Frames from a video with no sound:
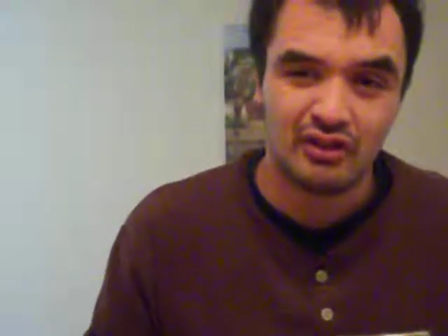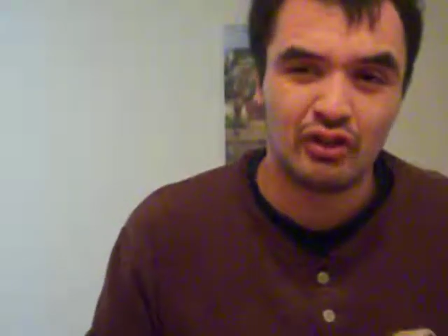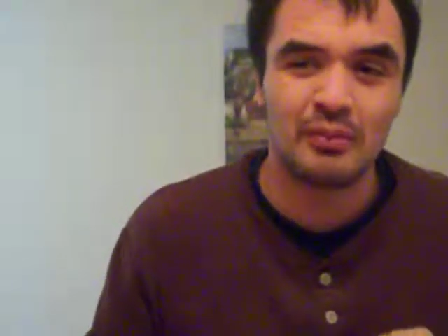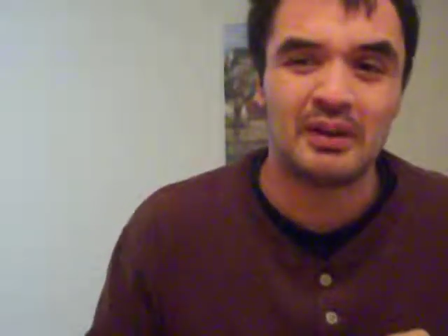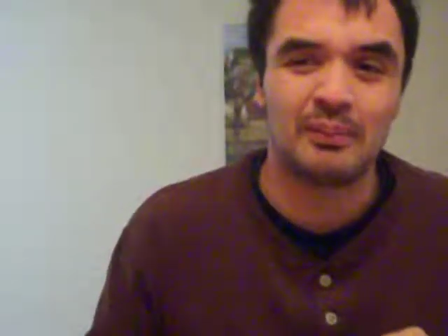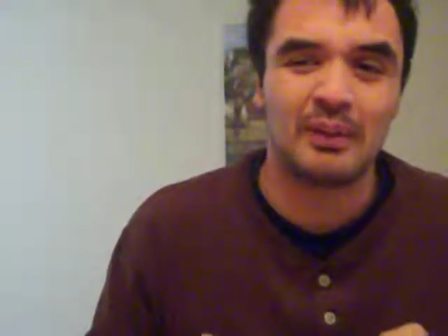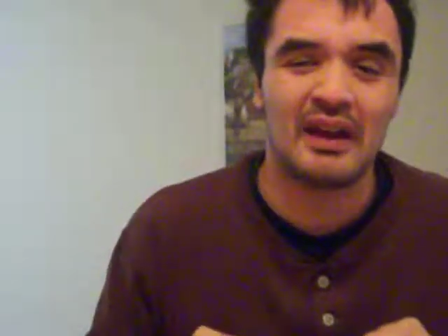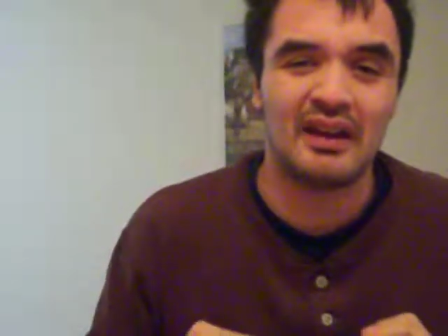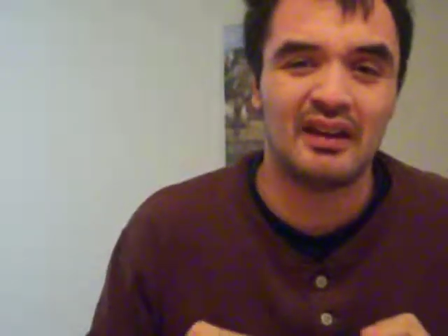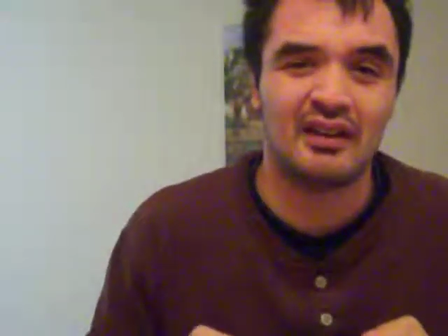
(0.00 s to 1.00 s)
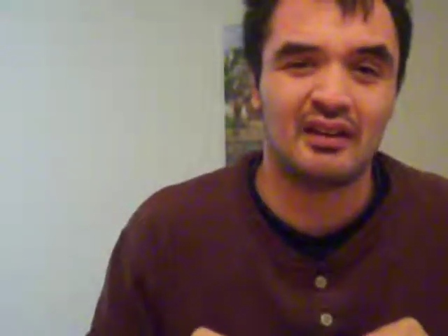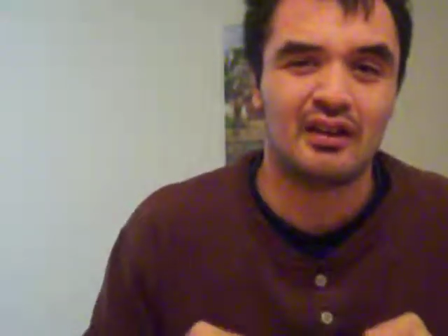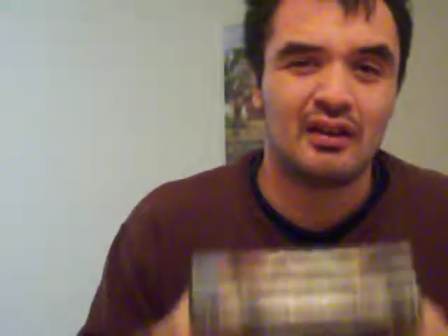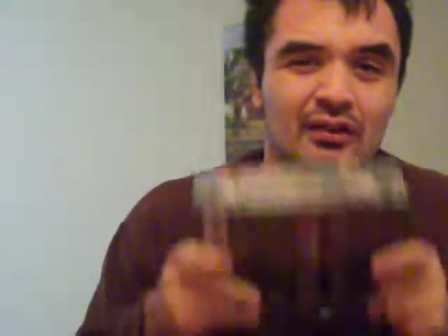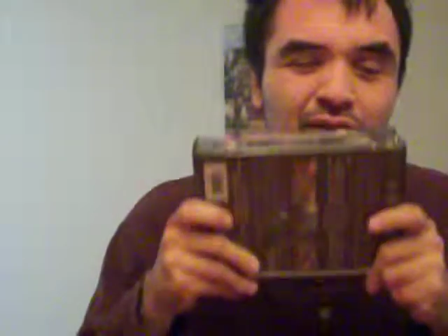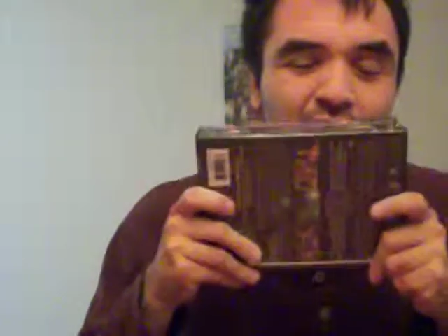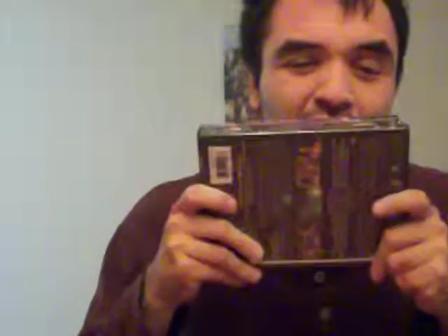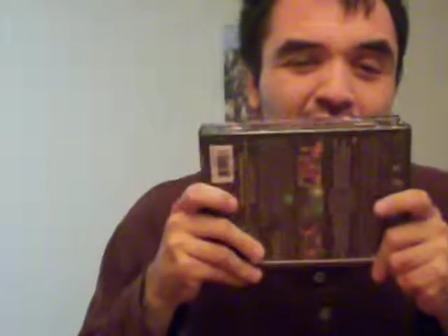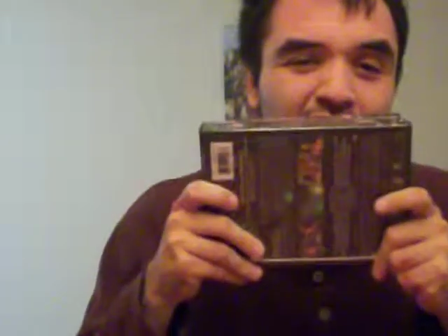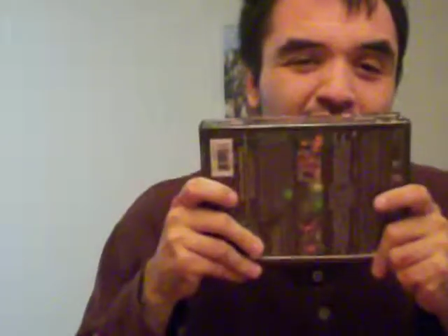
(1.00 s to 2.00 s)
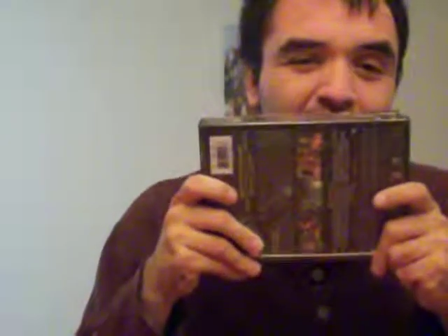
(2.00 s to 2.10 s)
you'd be paying for,